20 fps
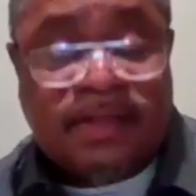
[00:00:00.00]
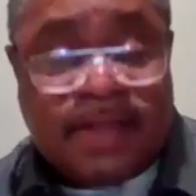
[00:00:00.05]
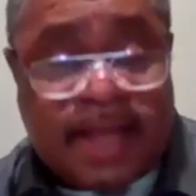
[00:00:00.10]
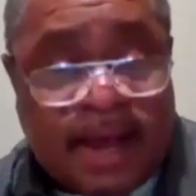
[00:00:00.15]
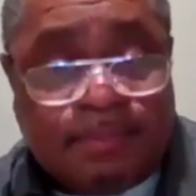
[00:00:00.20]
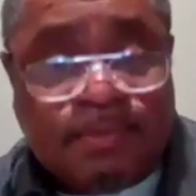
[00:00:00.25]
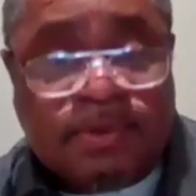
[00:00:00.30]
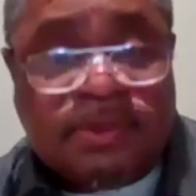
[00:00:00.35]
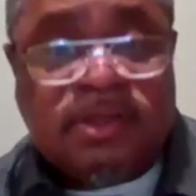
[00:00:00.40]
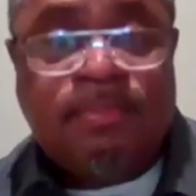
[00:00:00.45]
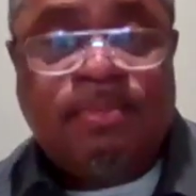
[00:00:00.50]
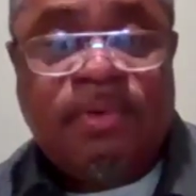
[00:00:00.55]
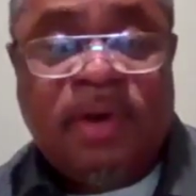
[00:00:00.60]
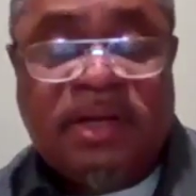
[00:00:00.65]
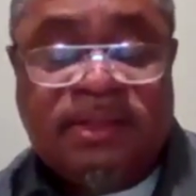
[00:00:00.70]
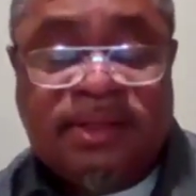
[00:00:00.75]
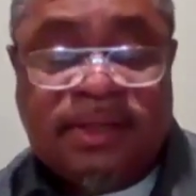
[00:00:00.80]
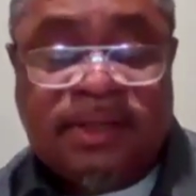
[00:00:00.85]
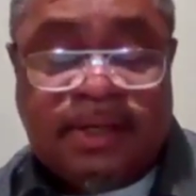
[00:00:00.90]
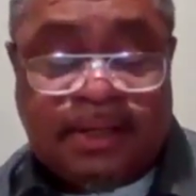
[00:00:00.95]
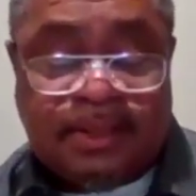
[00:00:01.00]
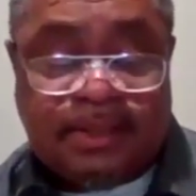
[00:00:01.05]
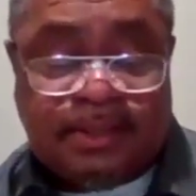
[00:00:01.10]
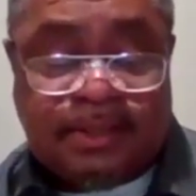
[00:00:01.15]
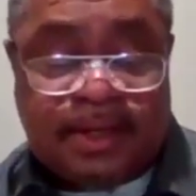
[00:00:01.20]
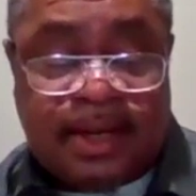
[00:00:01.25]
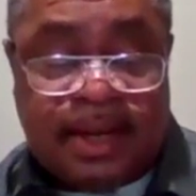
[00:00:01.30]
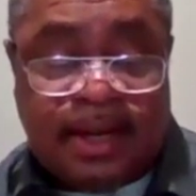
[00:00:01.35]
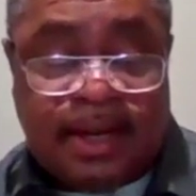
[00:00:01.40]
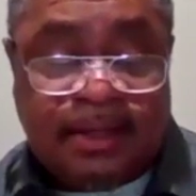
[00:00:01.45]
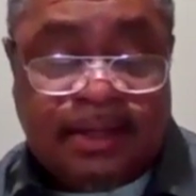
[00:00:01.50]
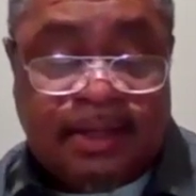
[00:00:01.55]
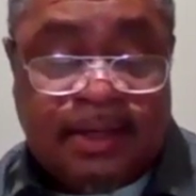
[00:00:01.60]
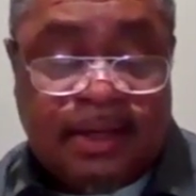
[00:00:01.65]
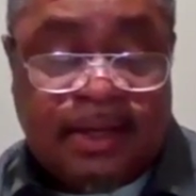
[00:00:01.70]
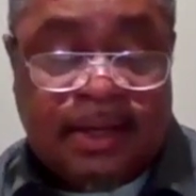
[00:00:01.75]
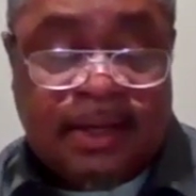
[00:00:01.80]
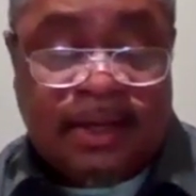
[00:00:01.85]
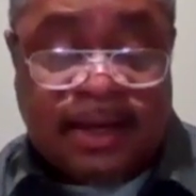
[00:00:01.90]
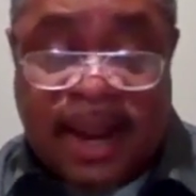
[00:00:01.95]
That was a precedent set.
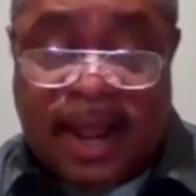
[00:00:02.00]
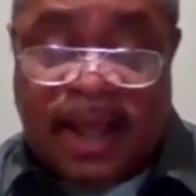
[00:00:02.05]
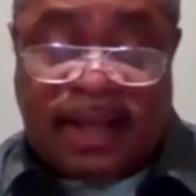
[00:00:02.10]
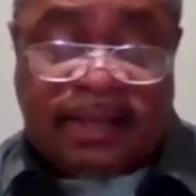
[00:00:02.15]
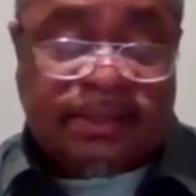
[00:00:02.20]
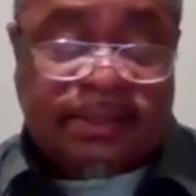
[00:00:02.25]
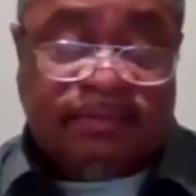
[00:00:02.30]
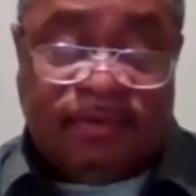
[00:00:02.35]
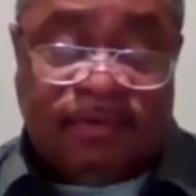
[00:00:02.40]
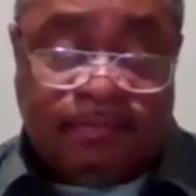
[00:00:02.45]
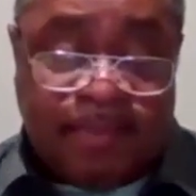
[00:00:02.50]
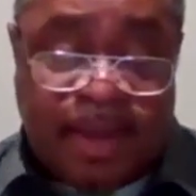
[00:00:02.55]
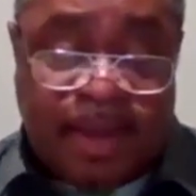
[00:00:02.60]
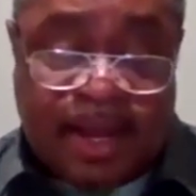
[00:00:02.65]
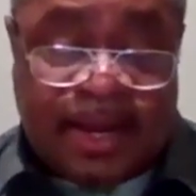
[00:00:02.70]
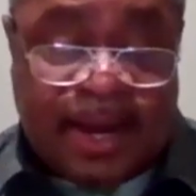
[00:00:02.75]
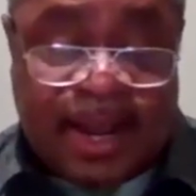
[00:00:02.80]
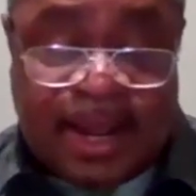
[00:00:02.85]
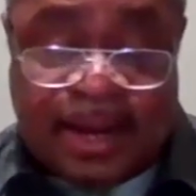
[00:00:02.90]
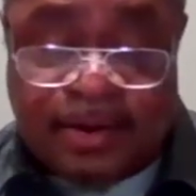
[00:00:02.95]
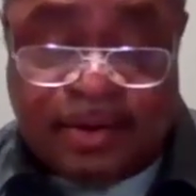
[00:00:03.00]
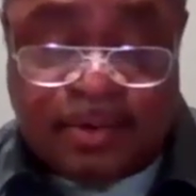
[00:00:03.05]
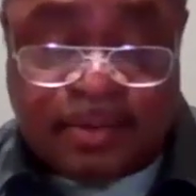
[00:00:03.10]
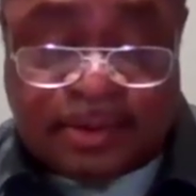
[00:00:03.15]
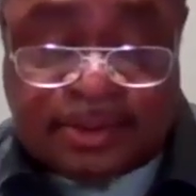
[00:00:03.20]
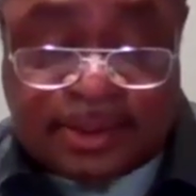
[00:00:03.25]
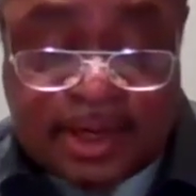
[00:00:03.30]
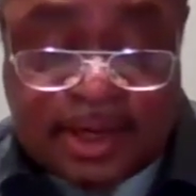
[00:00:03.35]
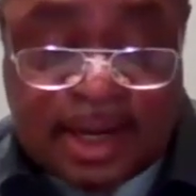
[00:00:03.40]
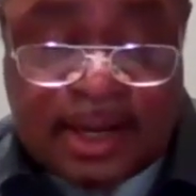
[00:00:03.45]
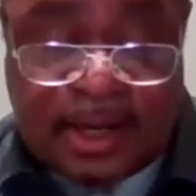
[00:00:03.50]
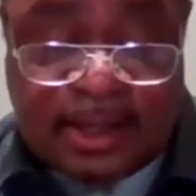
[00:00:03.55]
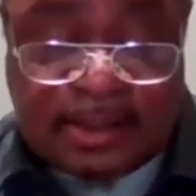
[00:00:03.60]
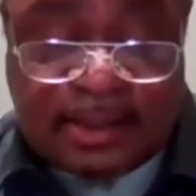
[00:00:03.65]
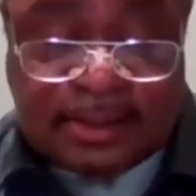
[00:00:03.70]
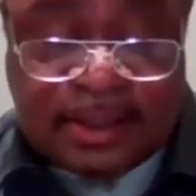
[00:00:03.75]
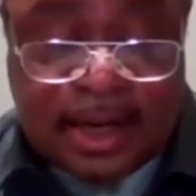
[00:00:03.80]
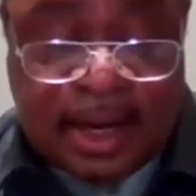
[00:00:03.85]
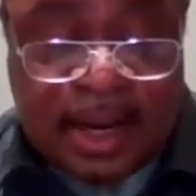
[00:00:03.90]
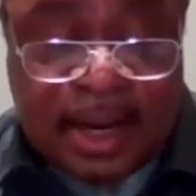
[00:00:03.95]
Next, if a man had no
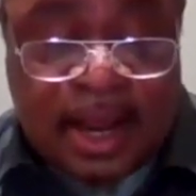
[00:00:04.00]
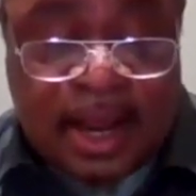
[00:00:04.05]
sons,